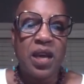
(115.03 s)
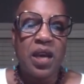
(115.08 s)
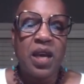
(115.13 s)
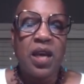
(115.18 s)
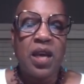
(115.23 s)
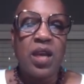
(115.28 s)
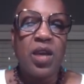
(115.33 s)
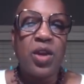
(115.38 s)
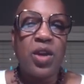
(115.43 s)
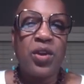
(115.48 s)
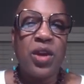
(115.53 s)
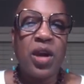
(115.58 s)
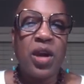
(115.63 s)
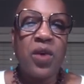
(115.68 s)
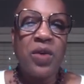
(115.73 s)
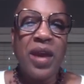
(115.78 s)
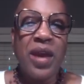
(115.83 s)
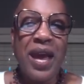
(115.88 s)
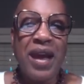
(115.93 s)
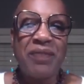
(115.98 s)
you
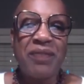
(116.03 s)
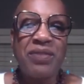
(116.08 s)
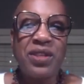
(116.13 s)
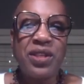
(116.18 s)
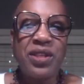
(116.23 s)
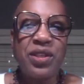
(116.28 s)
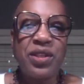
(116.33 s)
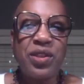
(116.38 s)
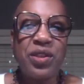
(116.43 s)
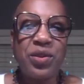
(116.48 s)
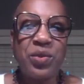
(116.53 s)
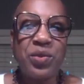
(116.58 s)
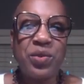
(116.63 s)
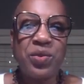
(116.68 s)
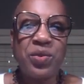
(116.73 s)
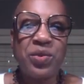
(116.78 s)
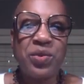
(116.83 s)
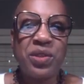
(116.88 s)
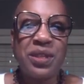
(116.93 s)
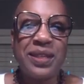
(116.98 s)
don't have to
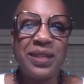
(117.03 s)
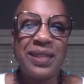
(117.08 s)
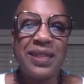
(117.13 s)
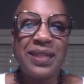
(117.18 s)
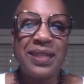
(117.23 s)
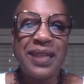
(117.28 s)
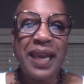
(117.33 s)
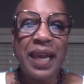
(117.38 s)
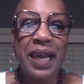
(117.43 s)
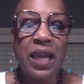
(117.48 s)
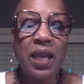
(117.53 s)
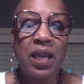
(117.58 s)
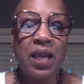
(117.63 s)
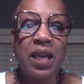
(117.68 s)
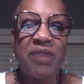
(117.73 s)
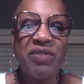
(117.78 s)
use the sink.